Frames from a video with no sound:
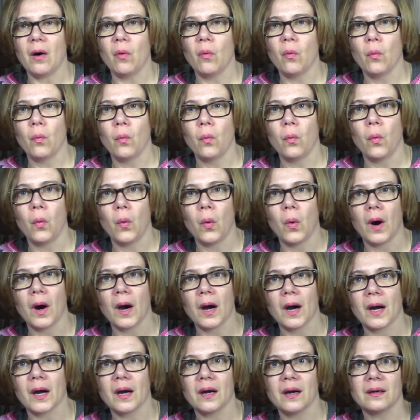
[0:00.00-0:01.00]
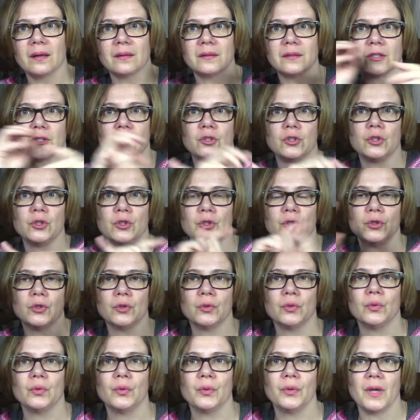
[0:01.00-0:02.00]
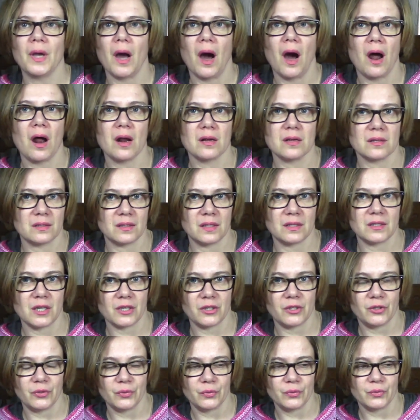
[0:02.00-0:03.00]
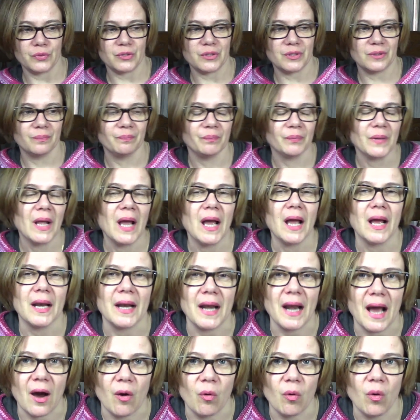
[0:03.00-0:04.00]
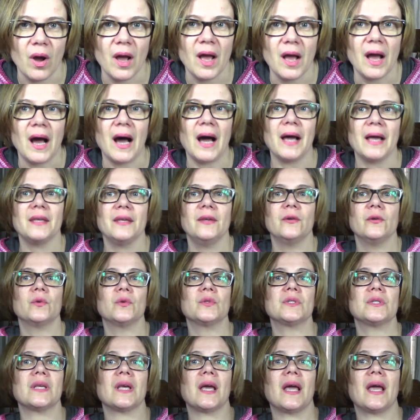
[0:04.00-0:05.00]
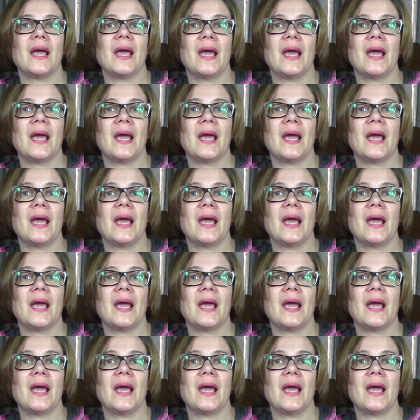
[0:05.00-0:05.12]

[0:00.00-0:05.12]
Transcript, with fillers: were the two yarns that I used now I use